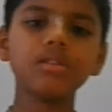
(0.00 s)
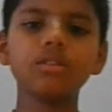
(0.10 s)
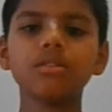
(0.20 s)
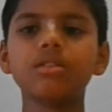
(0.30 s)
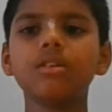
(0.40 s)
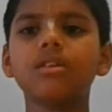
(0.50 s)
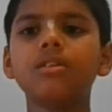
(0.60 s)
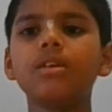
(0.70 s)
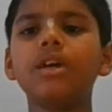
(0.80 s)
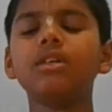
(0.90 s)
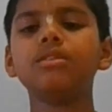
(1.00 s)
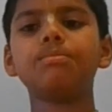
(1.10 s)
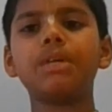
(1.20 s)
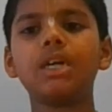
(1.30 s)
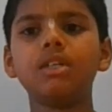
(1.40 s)
So the
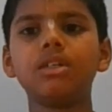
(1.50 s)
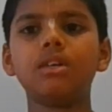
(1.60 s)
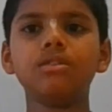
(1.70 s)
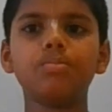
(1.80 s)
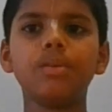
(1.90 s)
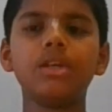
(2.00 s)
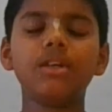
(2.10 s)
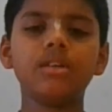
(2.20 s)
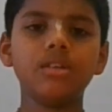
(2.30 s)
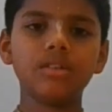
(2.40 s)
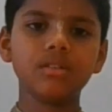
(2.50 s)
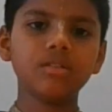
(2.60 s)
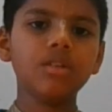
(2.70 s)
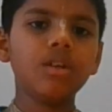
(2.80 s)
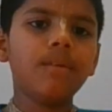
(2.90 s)
end part, how you play is
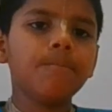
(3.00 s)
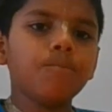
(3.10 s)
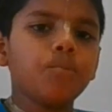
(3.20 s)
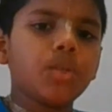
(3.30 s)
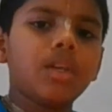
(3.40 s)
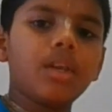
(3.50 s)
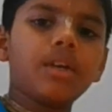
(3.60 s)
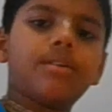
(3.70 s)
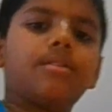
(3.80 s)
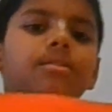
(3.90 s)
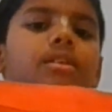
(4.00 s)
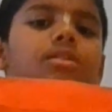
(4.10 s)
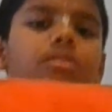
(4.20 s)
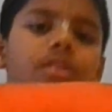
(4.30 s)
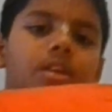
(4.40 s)
like
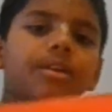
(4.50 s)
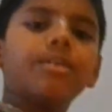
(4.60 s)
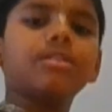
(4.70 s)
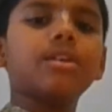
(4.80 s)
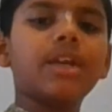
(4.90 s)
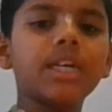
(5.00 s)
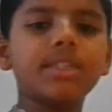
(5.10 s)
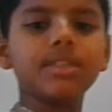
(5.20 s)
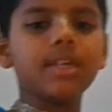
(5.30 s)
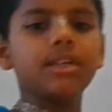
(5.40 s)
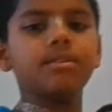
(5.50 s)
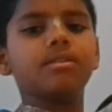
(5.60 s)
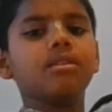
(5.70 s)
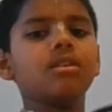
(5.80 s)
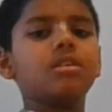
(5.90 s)
it's only on the right side,
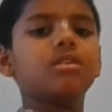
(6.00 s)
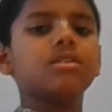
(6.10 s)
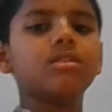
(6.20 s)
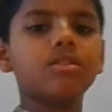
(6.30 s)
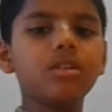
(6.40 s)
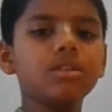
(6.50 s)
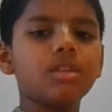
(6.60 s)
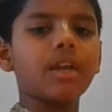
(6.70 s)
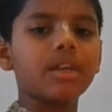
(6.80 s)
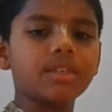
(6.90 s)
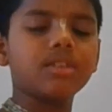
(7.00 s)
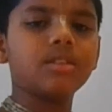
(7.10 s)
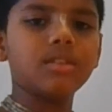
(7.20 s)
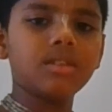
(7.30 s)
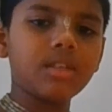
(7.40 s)
so it's like
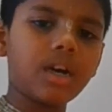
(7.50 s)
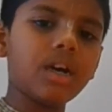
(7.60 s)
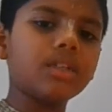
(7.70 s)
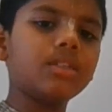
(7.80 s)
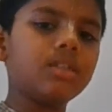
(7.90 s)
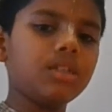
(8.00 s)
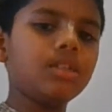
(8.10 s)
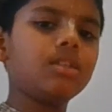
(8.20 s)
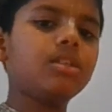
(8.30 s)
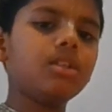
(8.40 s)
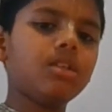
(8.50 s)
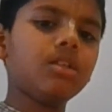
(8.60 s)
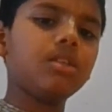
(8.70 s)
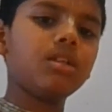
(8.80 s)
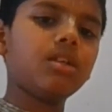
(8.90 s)
ta ti ri
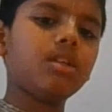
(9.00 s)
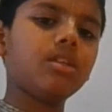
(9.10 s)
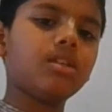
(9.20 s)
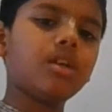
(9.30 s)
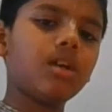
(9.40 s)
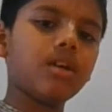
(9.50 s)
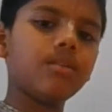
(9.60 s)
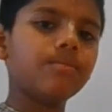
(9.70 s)
ta.